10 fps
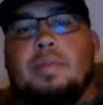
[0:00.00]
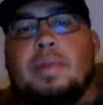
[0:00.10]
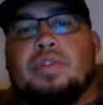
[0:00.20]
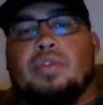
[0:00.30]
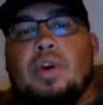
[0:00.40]
I
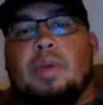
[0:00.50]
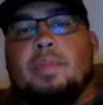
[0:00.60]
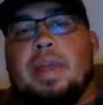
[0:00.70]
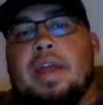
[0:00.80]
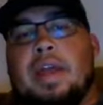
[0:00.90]
have to make
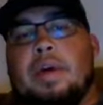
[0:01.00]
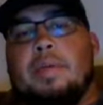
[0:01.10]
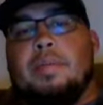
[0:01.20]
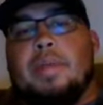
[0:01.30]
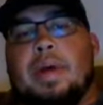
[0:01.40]
sure I
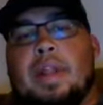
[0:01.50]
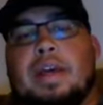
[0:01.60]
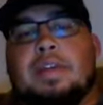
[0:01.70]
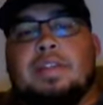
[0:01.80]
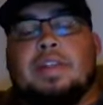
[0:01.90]
plan out
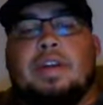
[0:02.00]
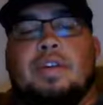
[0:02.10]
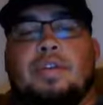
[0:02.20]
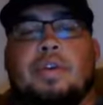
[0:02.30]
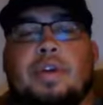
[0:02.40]
my
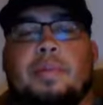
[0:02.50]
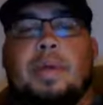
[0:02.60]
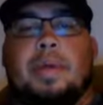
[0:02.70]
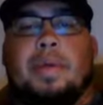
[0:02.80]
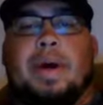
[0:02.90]
lesson in order
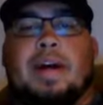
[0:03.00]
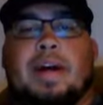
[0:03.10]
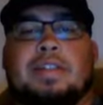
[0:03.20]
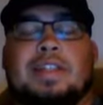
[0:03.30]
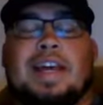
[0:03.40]
to
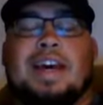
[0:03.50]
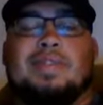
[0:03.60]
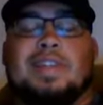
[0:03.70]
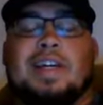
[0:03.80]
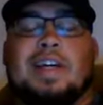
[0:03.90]
minimize
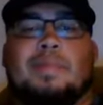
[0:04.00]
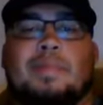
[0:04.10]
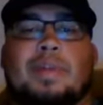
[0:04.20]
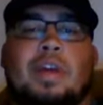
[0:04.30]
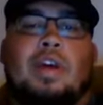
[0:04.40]

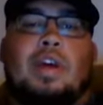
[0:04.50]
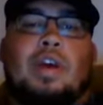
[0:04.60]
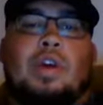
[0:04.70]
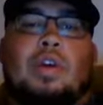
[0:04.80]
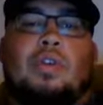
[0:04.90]
downtime,
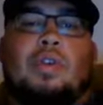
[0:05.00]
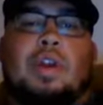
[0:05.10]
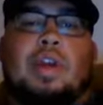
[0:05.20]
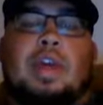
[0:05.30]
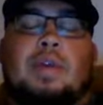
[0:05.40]
in
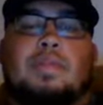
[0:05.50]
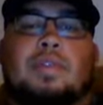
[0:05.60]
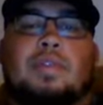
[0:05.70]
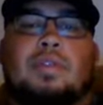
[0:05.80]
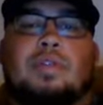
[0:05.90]
order to
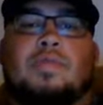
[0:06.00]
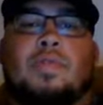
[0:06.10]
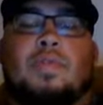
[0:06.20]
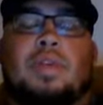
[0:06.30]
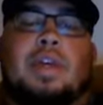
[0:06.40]
keep the
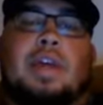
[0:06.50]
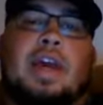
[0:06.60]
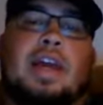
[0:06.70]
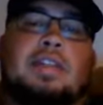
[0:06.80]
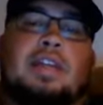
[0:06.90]
students fully
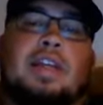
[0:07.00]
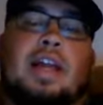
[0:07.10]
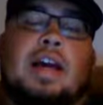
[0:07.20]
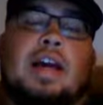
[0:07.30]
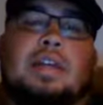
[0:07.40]
engaged
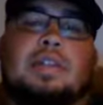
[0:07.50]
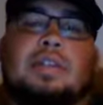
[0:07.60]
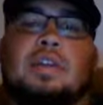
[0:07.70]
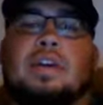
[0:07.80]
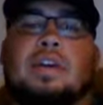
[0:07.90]
in
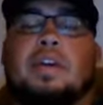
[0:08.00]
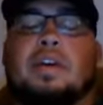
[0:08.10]
class,